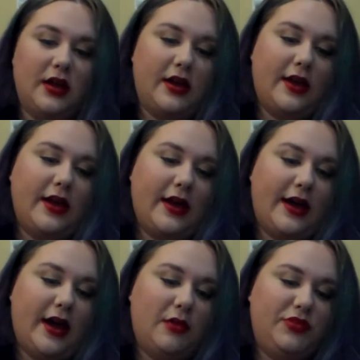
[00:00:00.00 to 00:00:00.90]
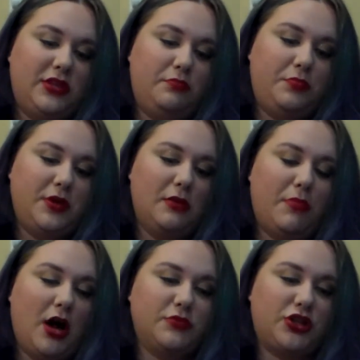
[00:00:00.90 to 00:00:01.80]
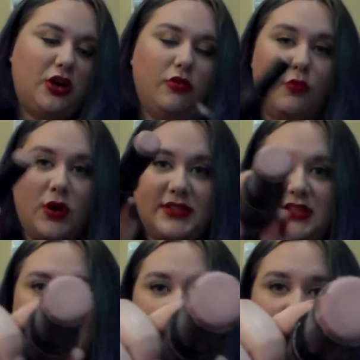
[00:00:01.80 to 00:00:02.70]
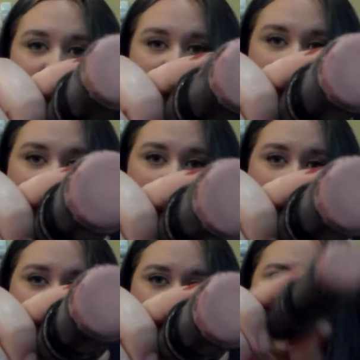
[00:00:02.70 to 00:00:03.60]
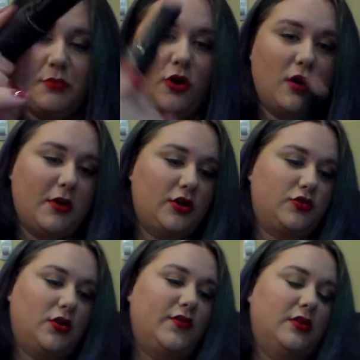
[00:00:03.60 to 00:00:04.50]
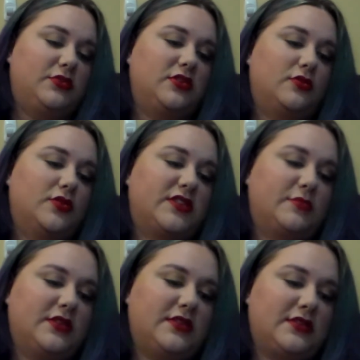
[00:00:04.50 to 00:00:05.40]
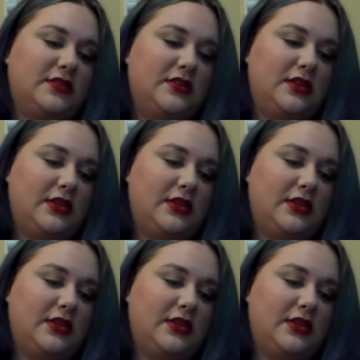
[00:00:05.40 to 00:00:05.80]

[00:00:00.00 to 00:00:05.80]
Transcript: I have the Be a Bombshell, the one stick still, also part of my 12 Empties of Christmas.